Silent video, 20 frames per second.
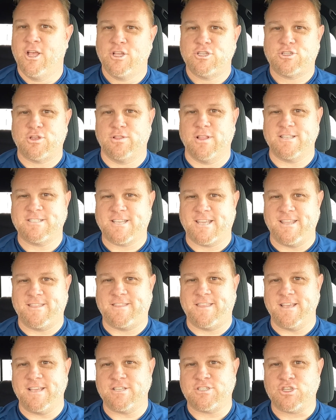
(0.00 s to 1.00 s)
So let's get
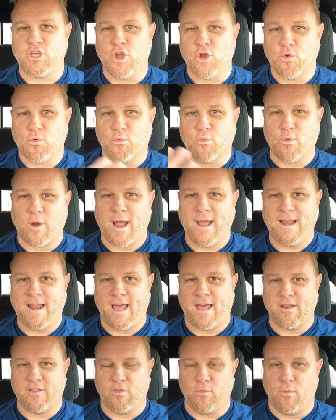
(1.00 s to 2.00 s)
this right
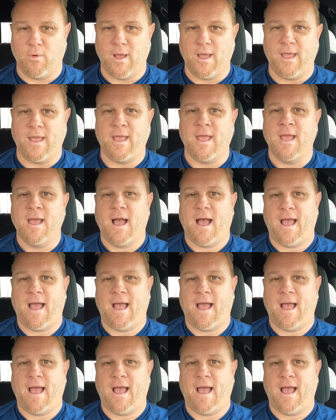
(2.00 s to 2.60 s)
out of the way.